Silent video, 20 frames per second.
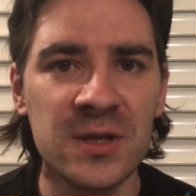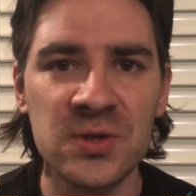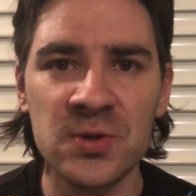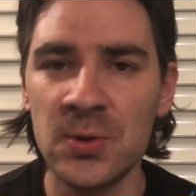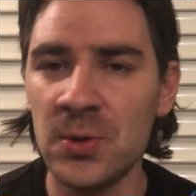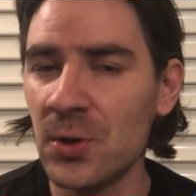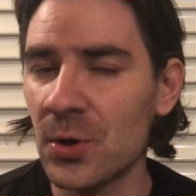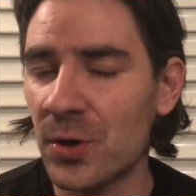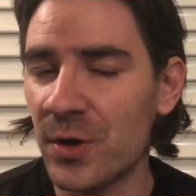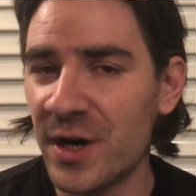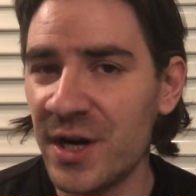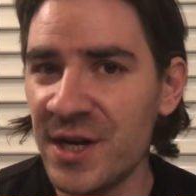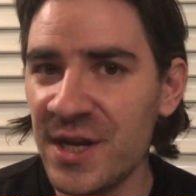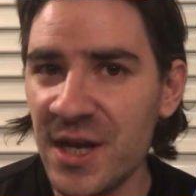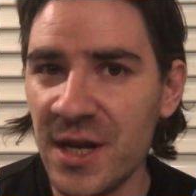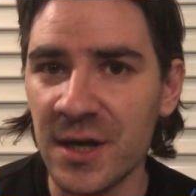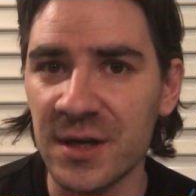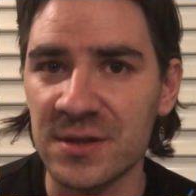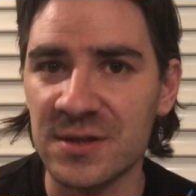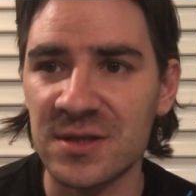to your
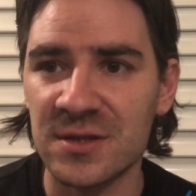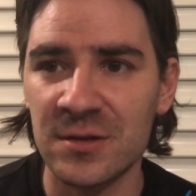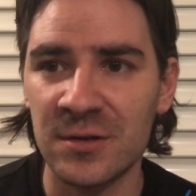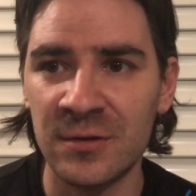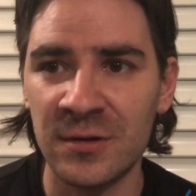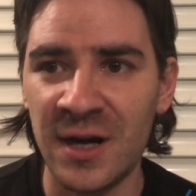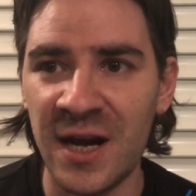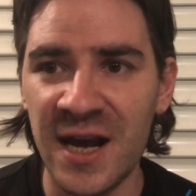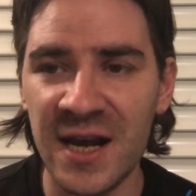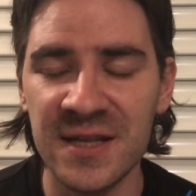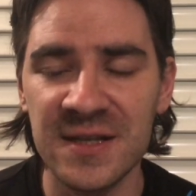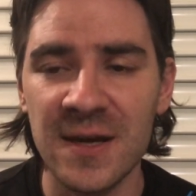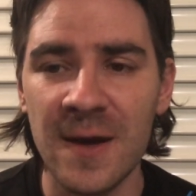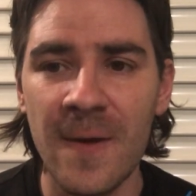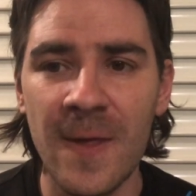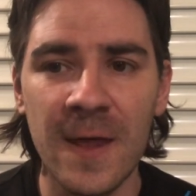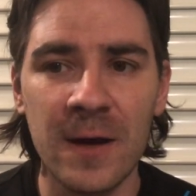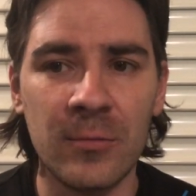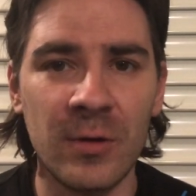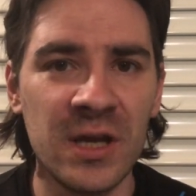ideas, all right?
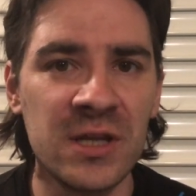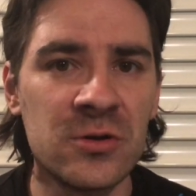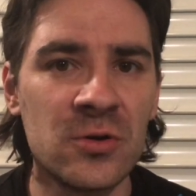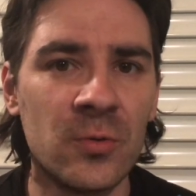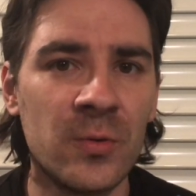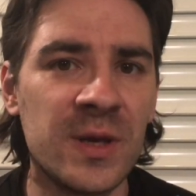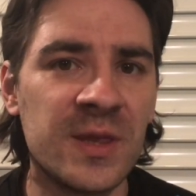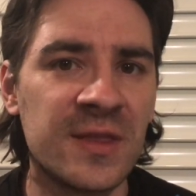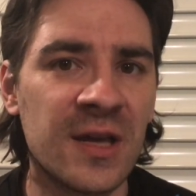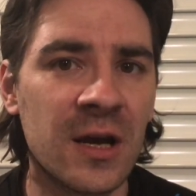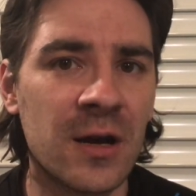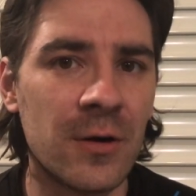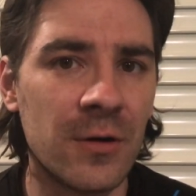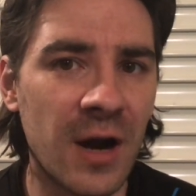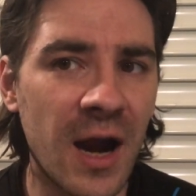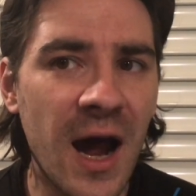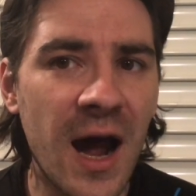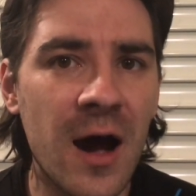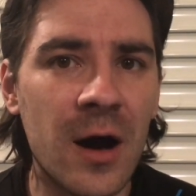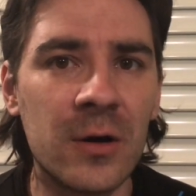When you win the
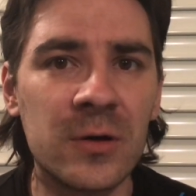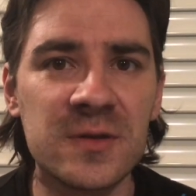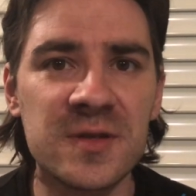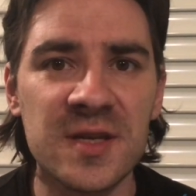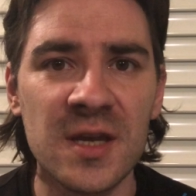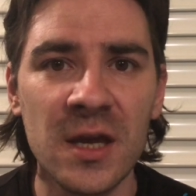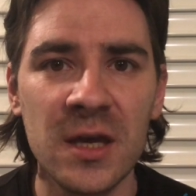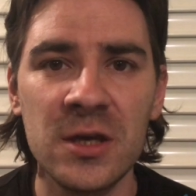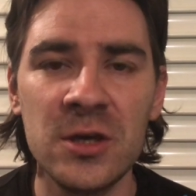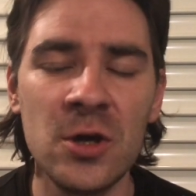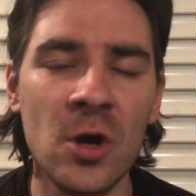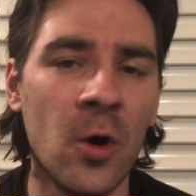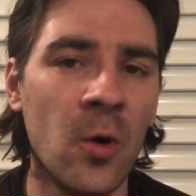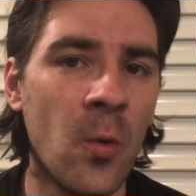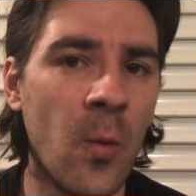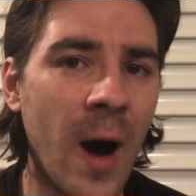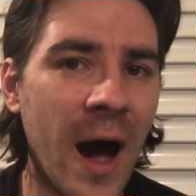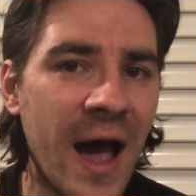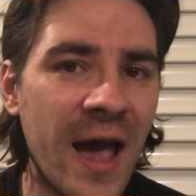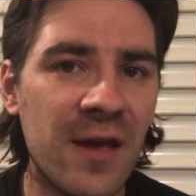crowd,
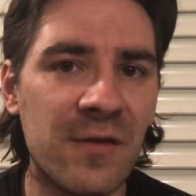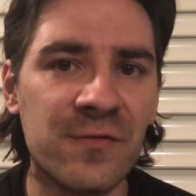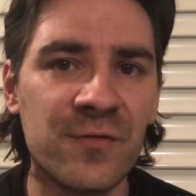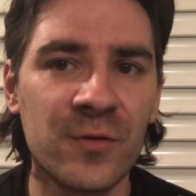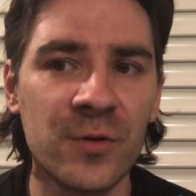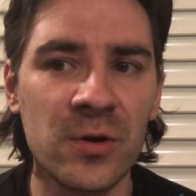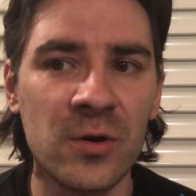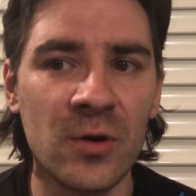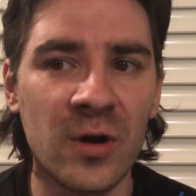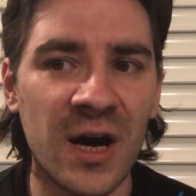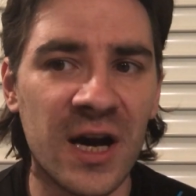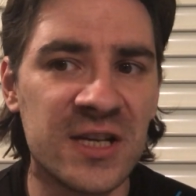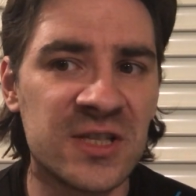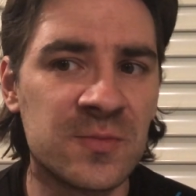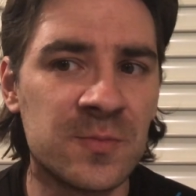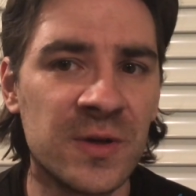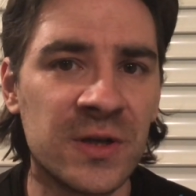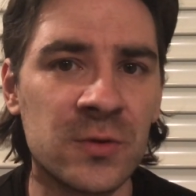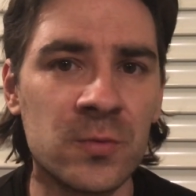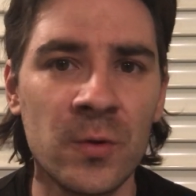your wife or your
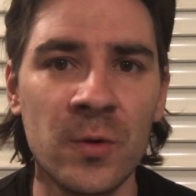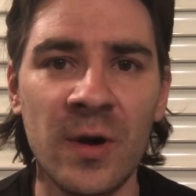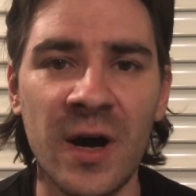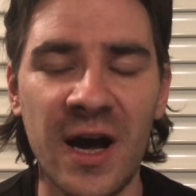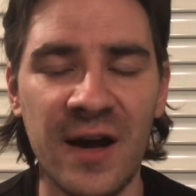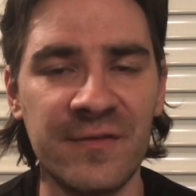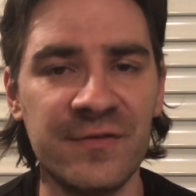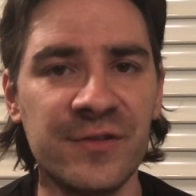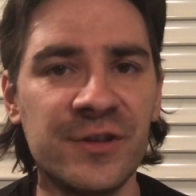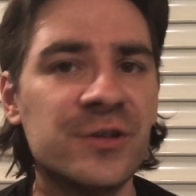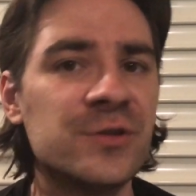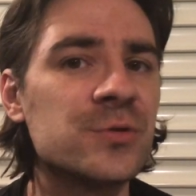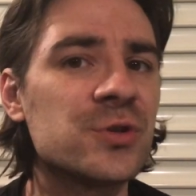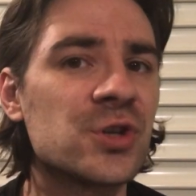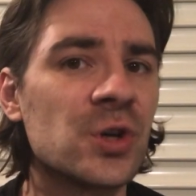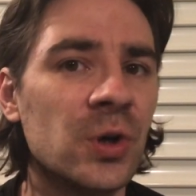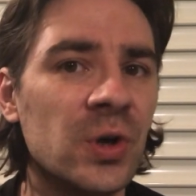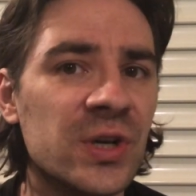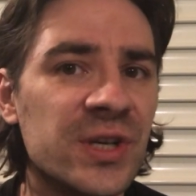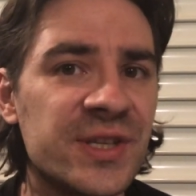husband will have no
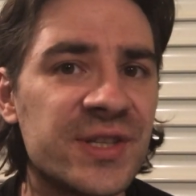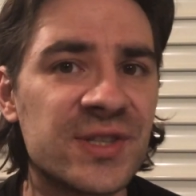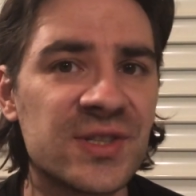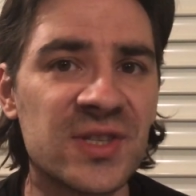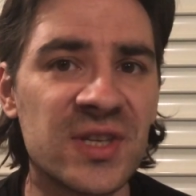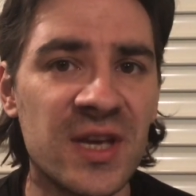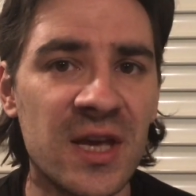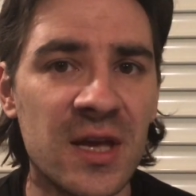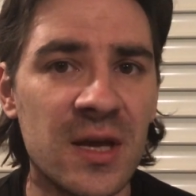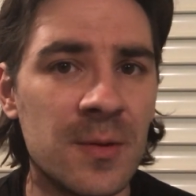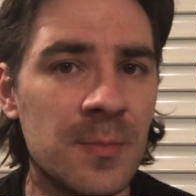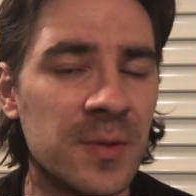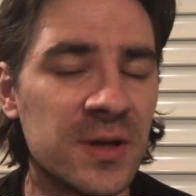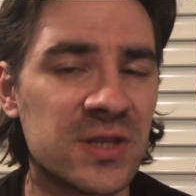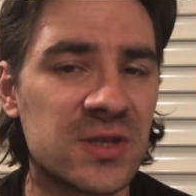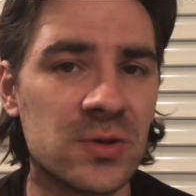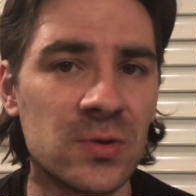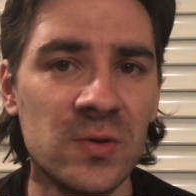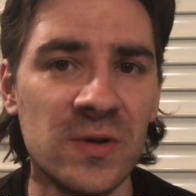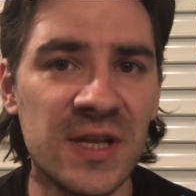choice
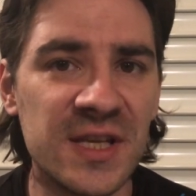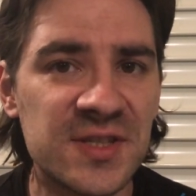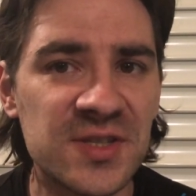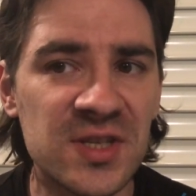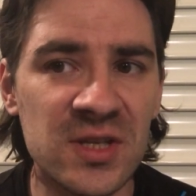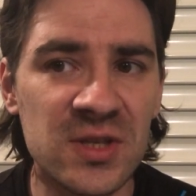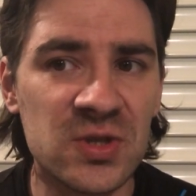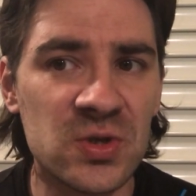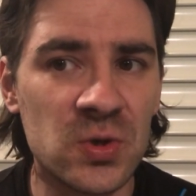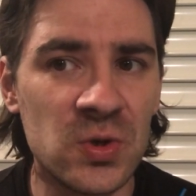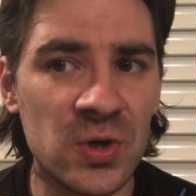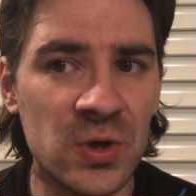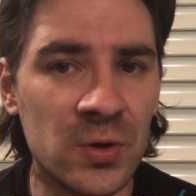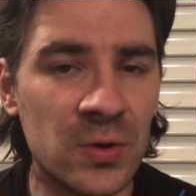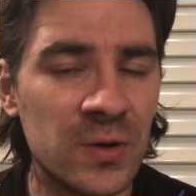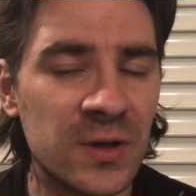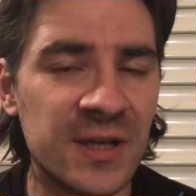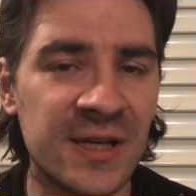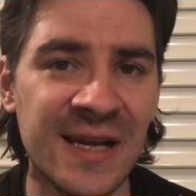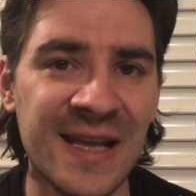but to listen to
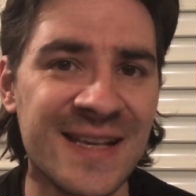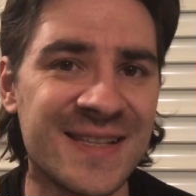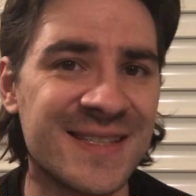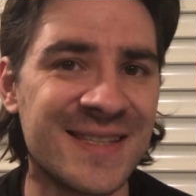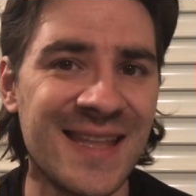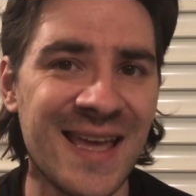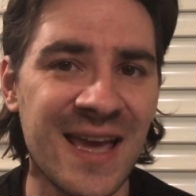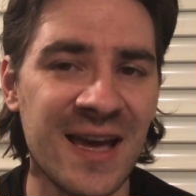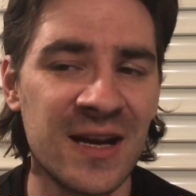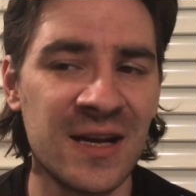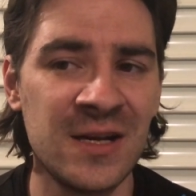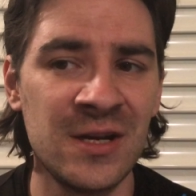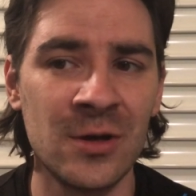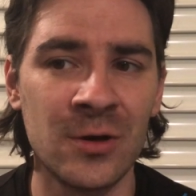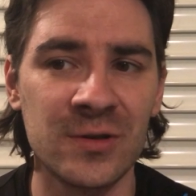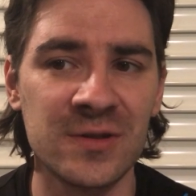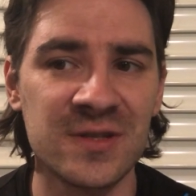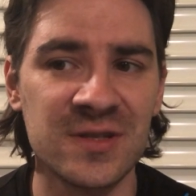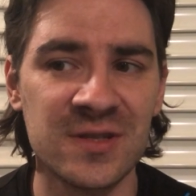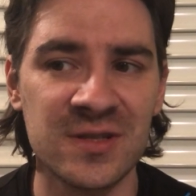you unless they are
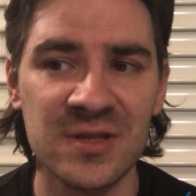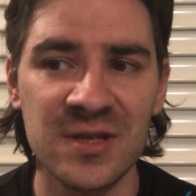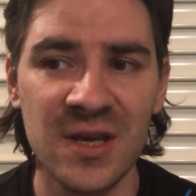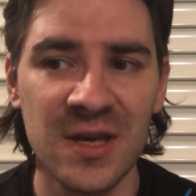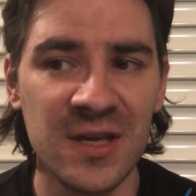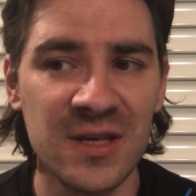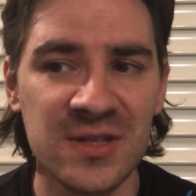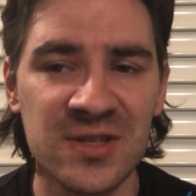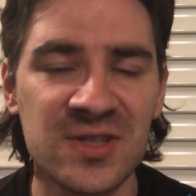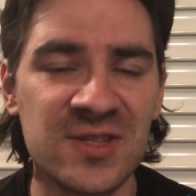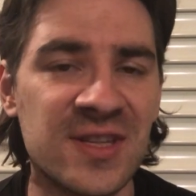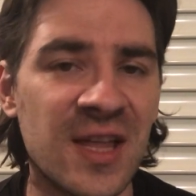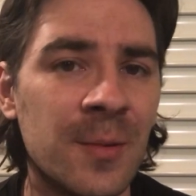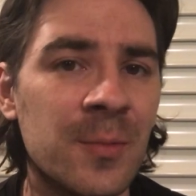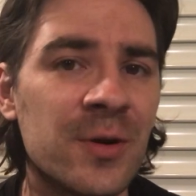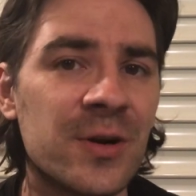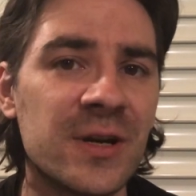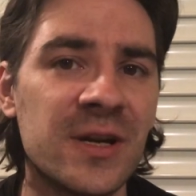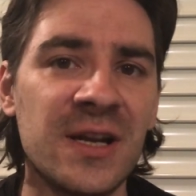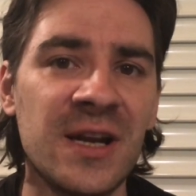not
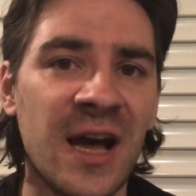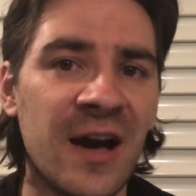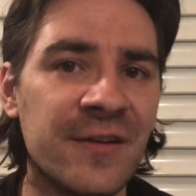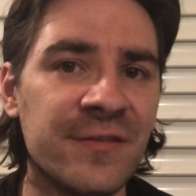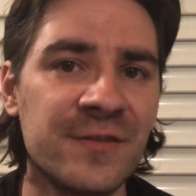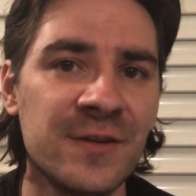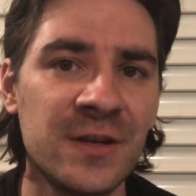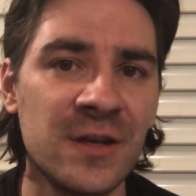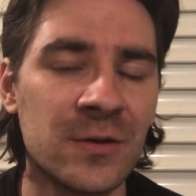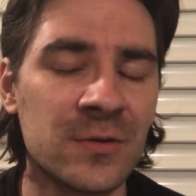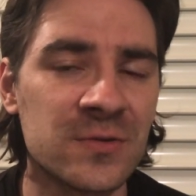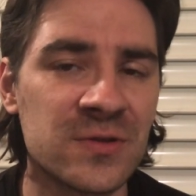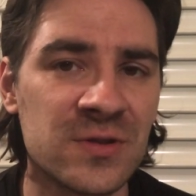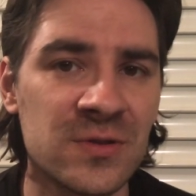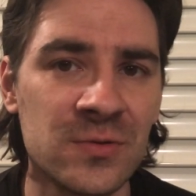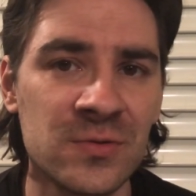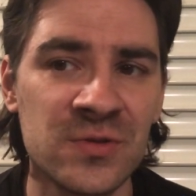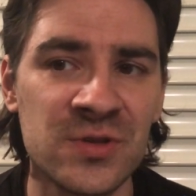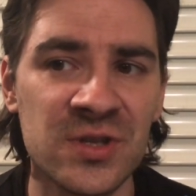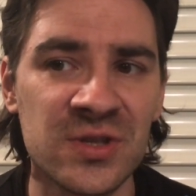stubborn enough, you know,
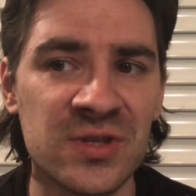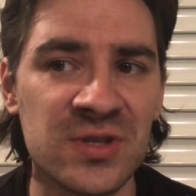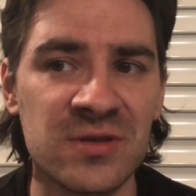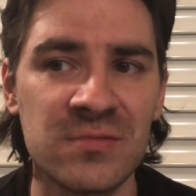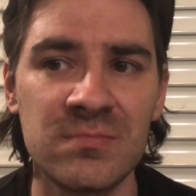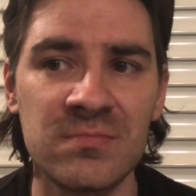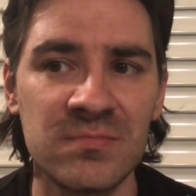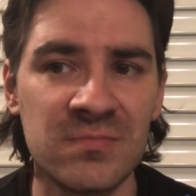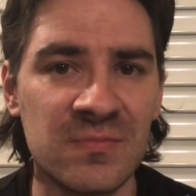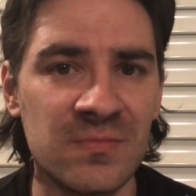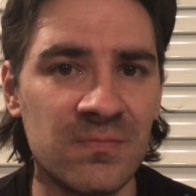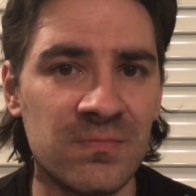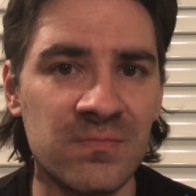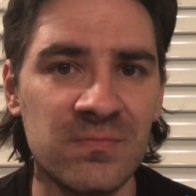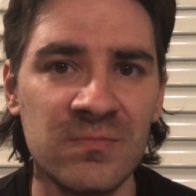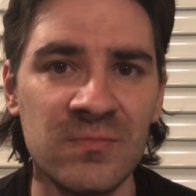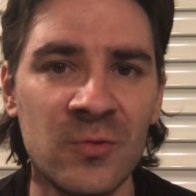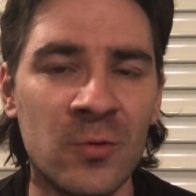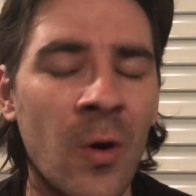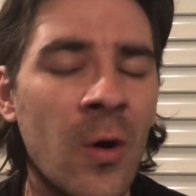to just
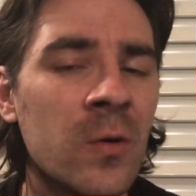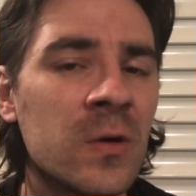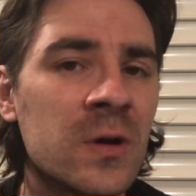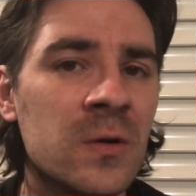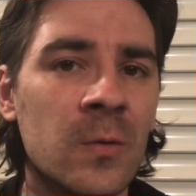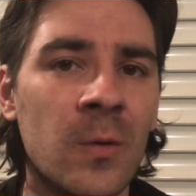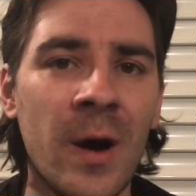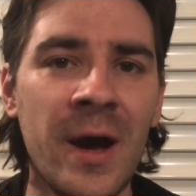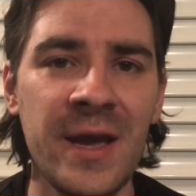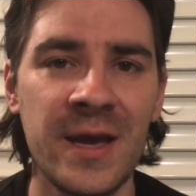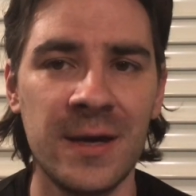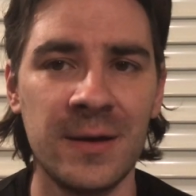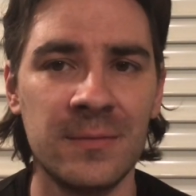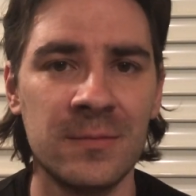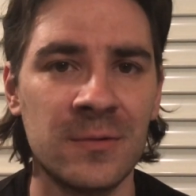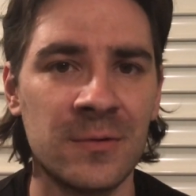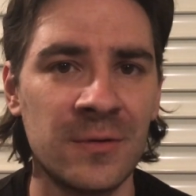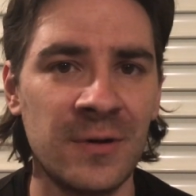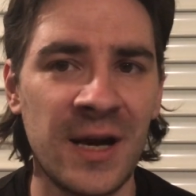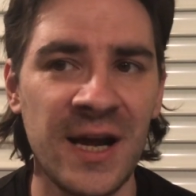walk away,
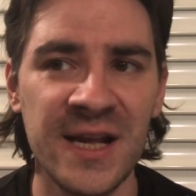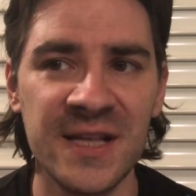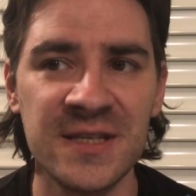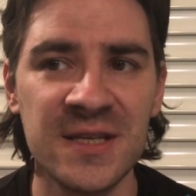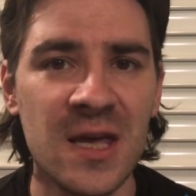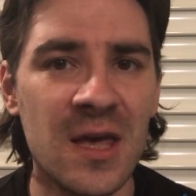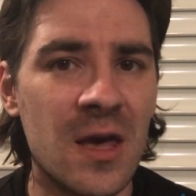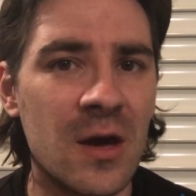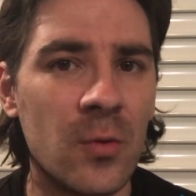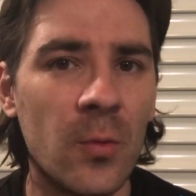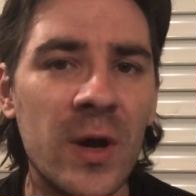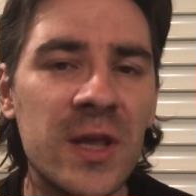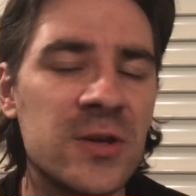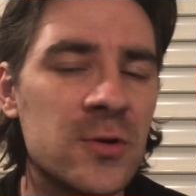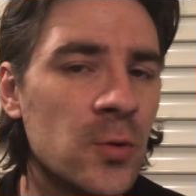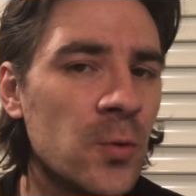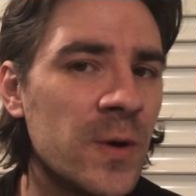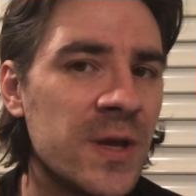right? When you